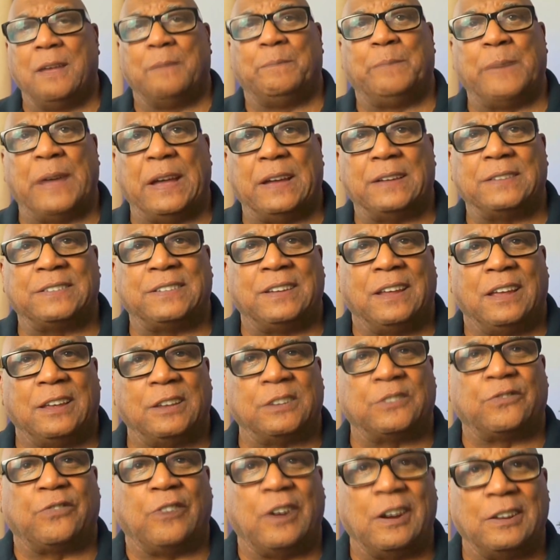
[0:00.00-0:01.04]
But
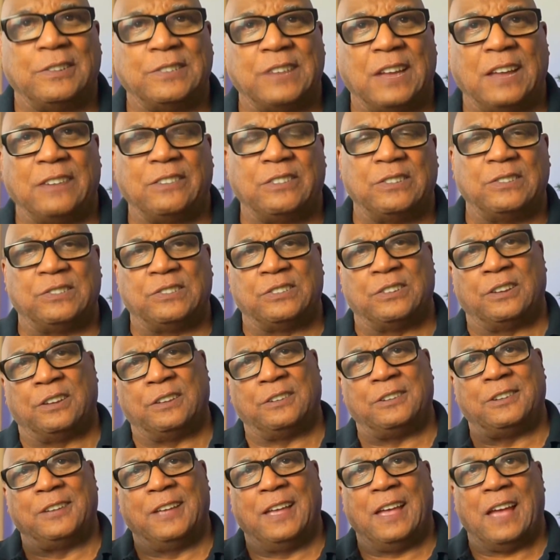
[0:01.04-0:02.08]
as far as I'm
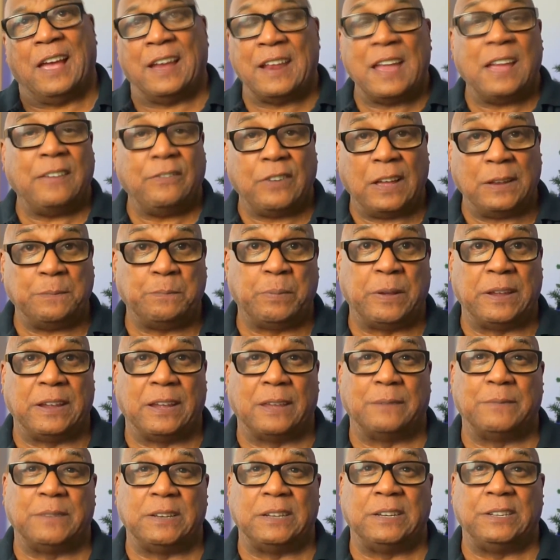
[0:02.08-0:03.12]
concerned, and I've had
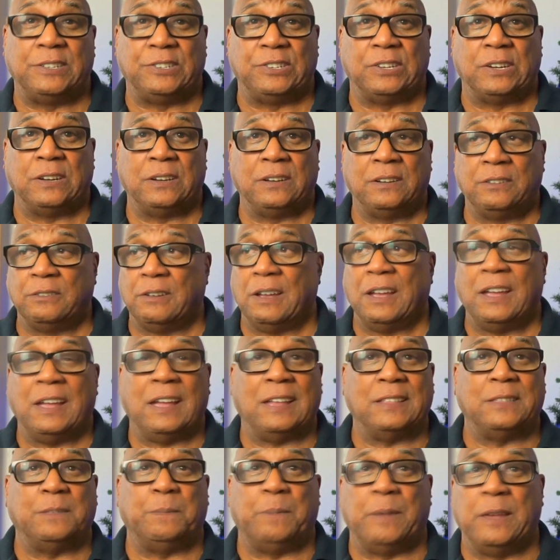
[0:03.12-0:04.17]
PMDG, you know, I
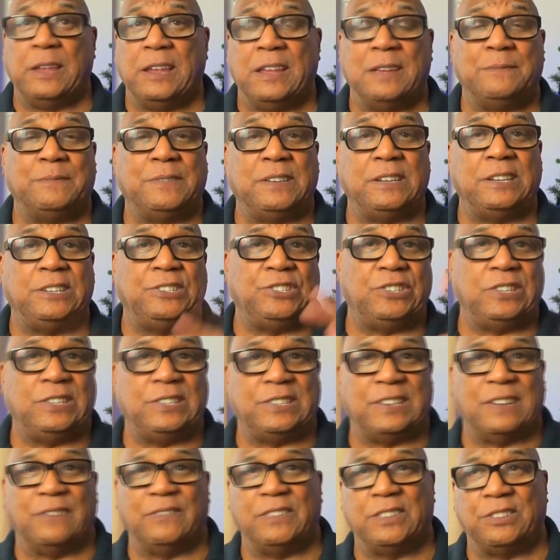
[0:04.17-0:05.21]
had the PMDG
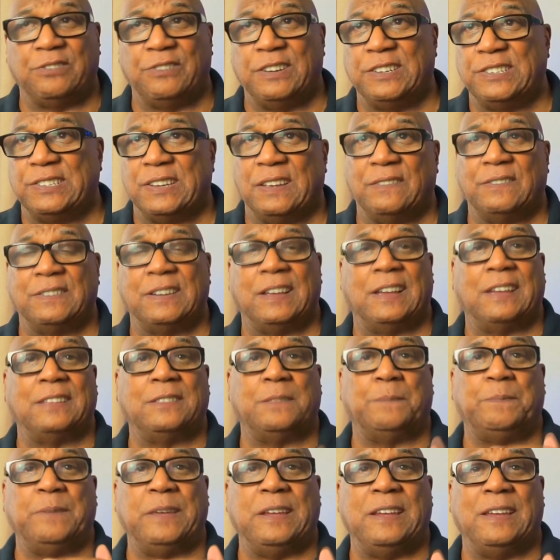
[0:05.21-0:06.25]
737, I had
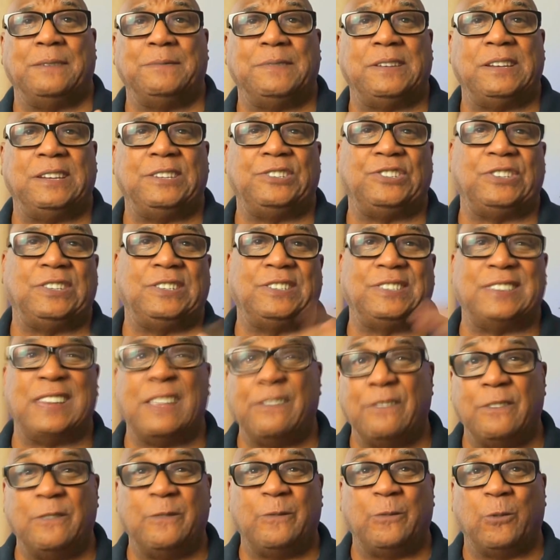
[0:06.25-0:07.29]
the PMDG
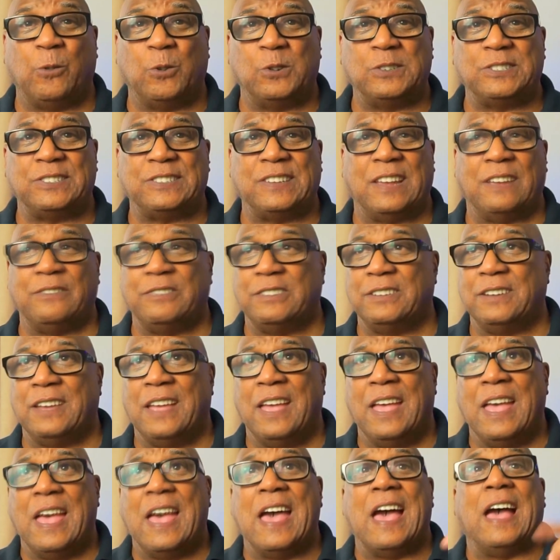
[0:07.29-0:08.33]
747,
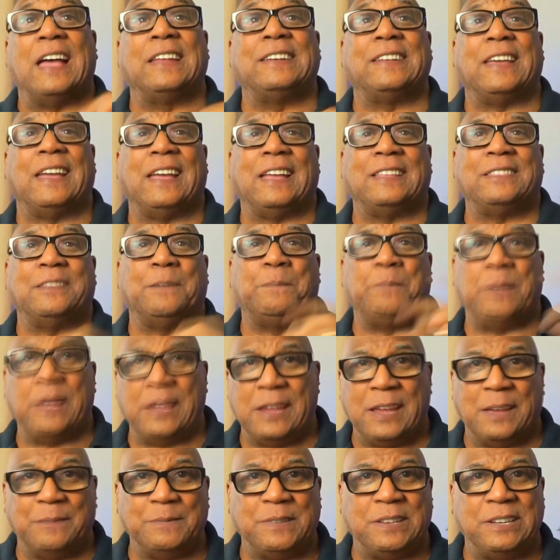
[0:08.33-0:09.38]
and I had the
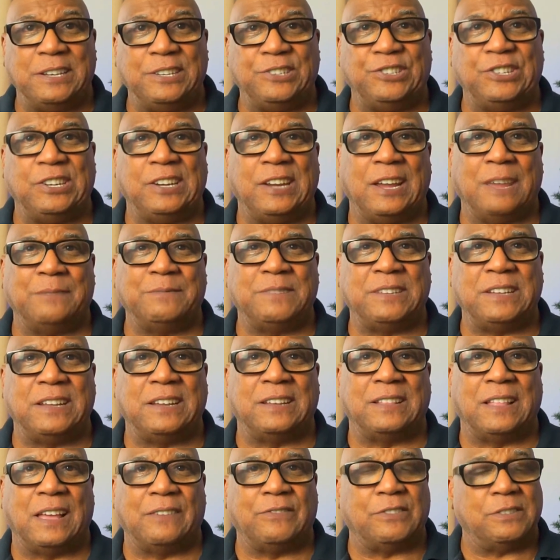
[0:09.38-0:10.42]
PMDG
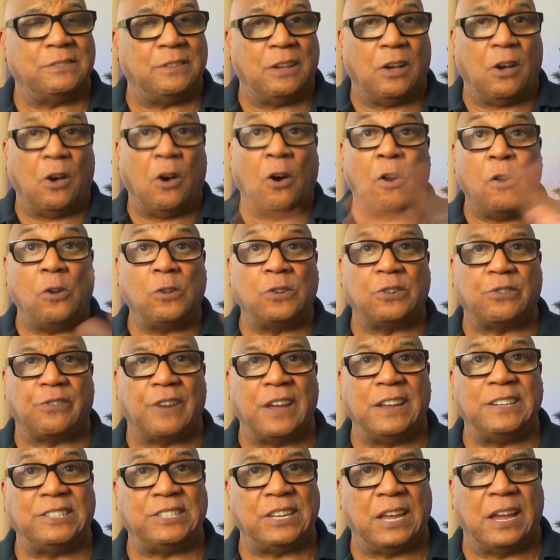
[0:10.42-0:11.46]
Md80, all
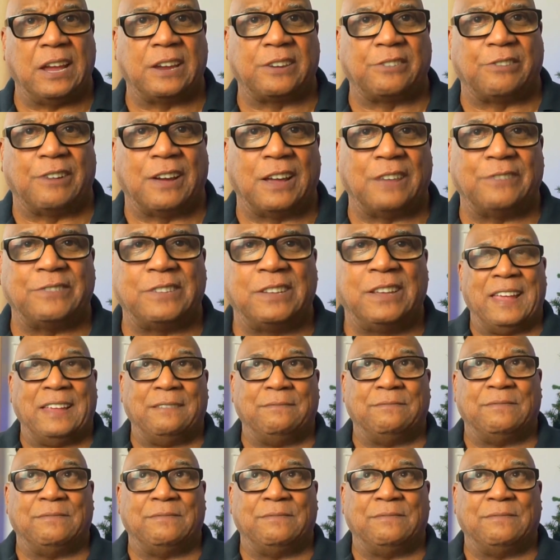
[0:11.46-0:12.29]
great aircraft.